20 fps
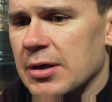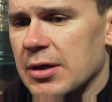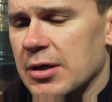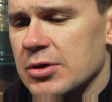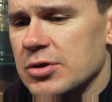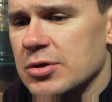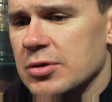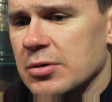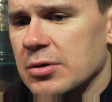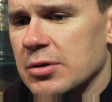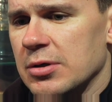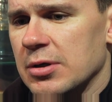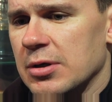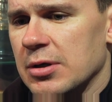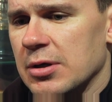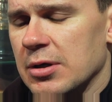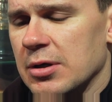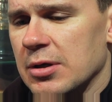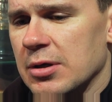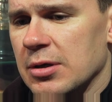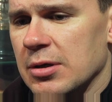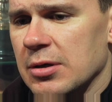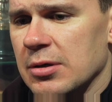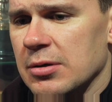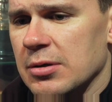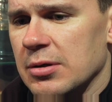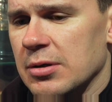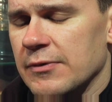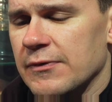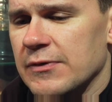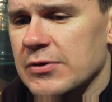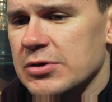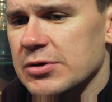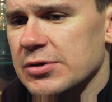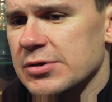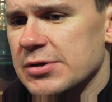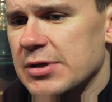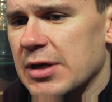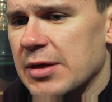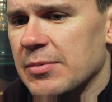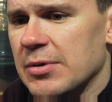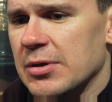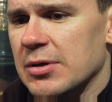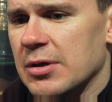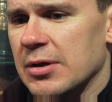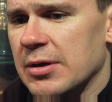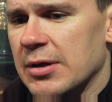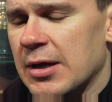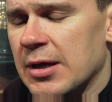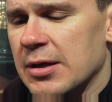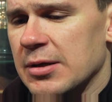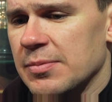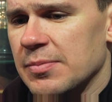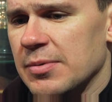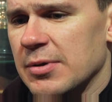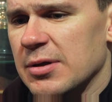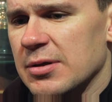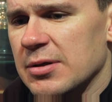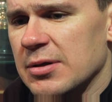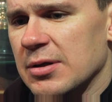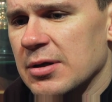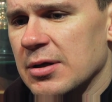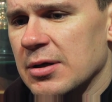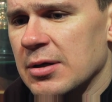issuing an official statement on that. But,